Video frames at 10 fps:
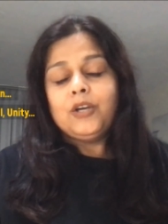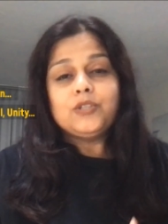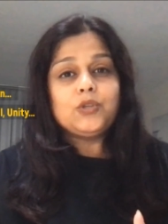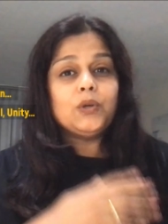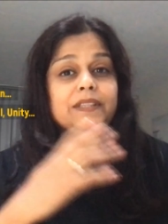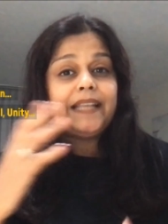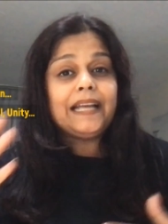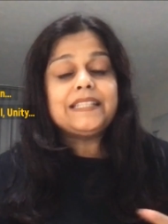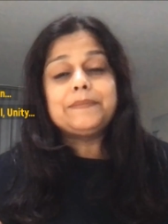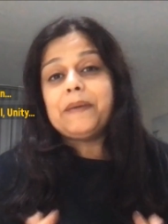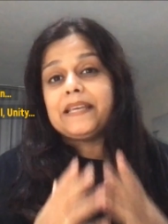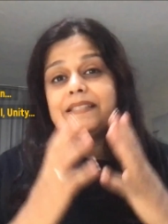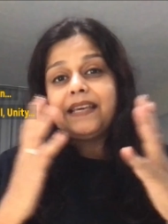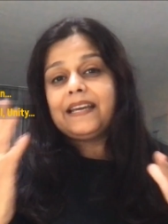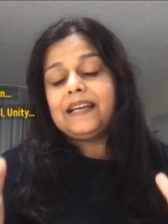So that's
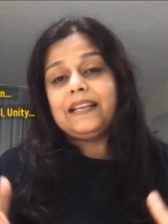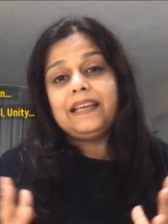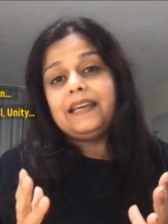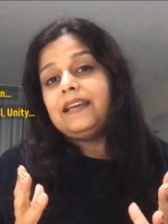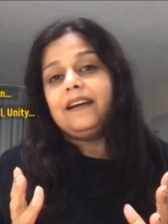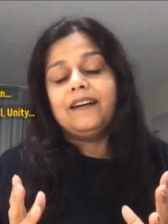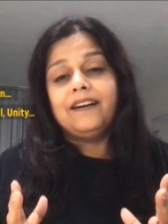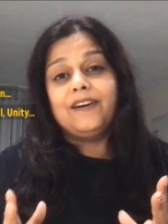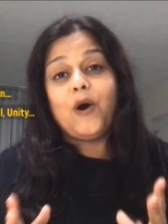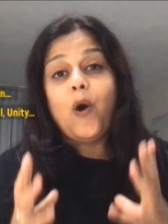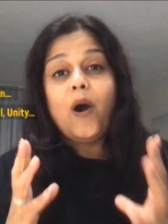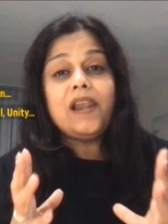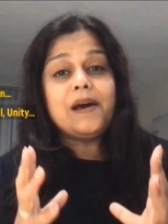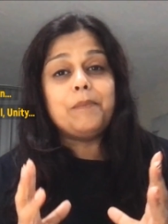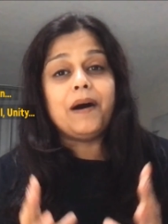basically uh,
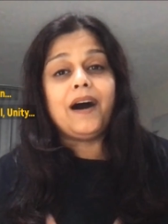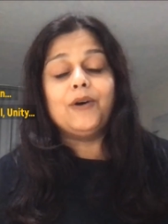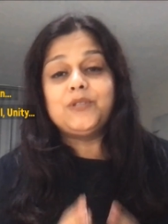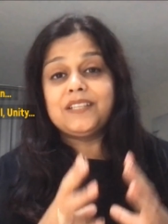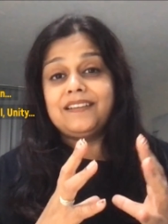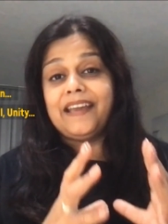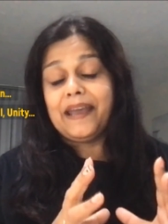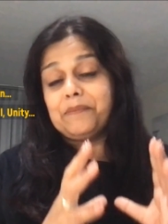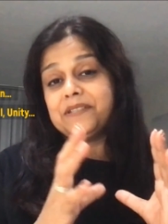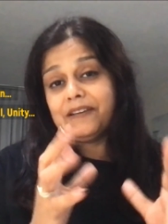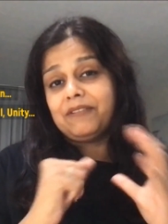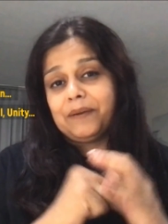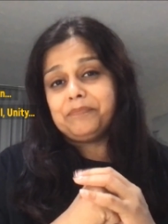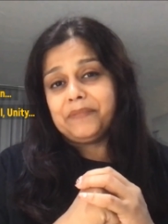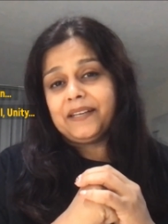all about game
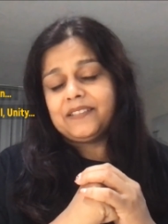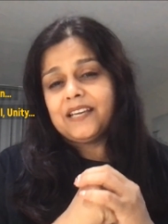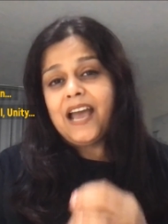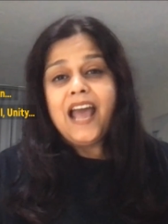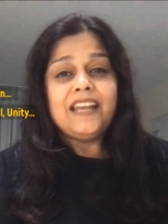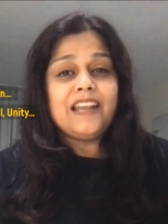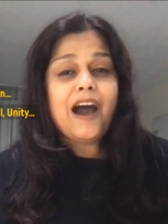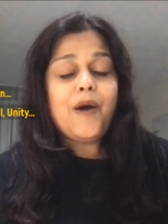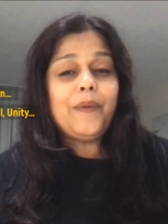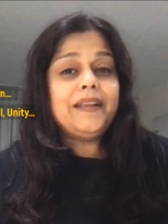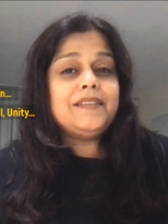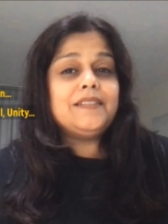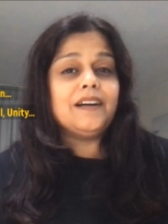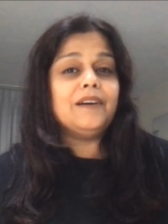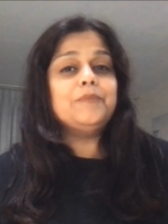development. Now in
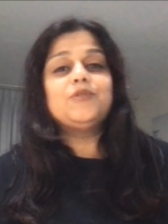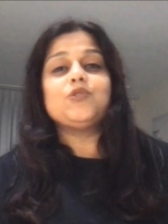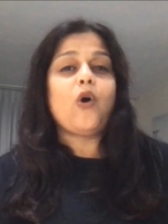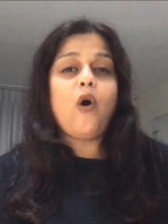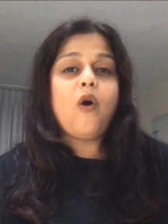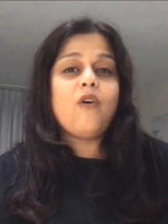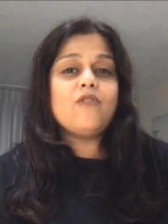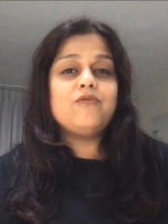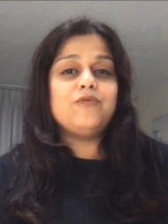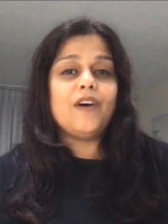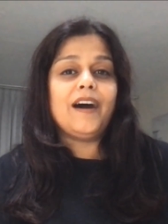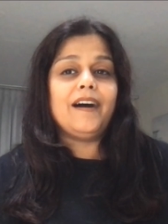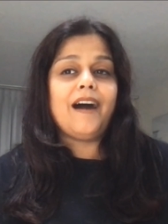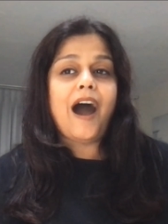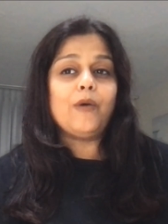terms of
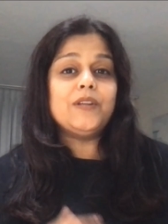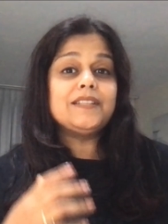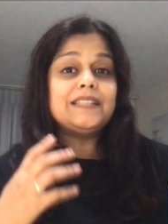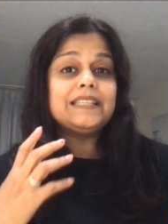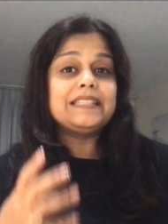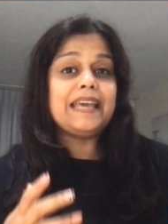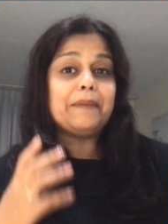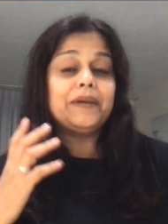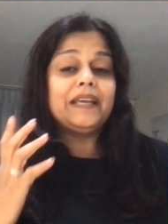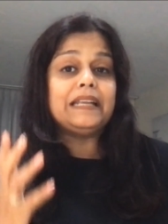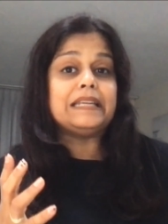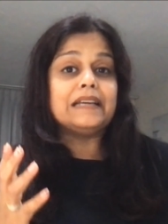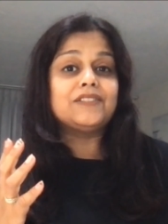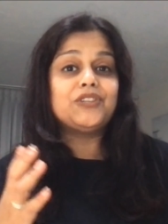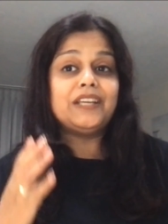uh, how does this gaming
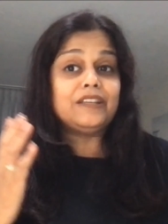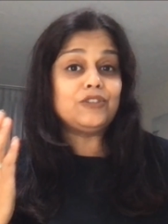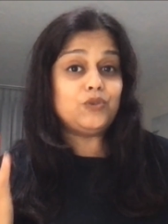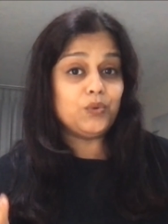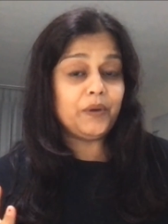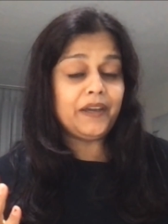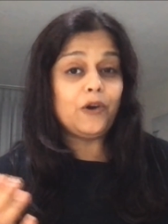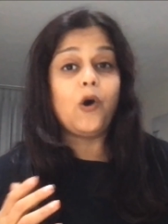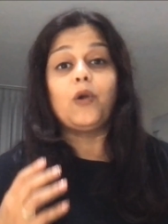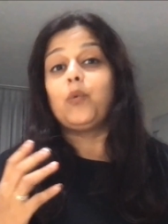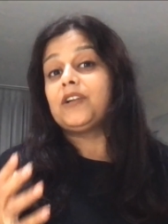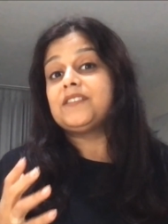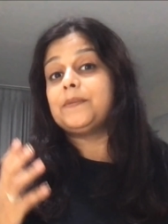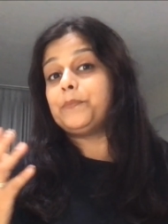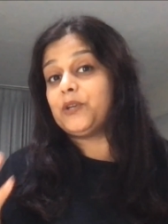industry is doing or what
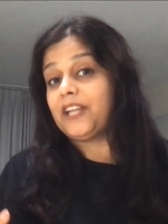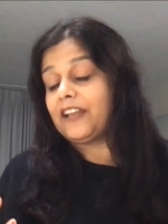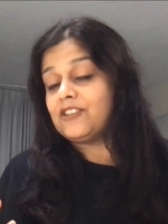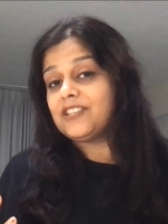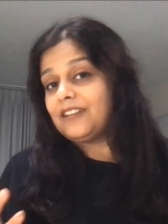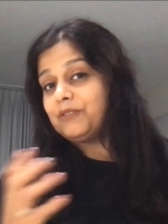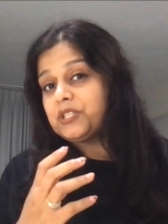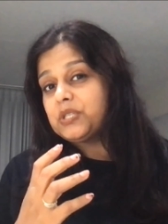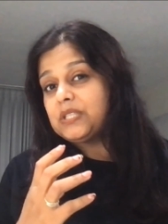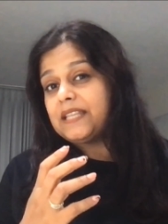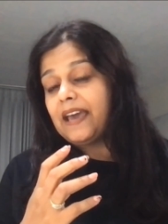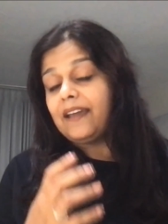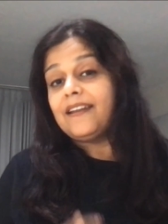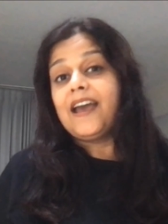is the potential which is there,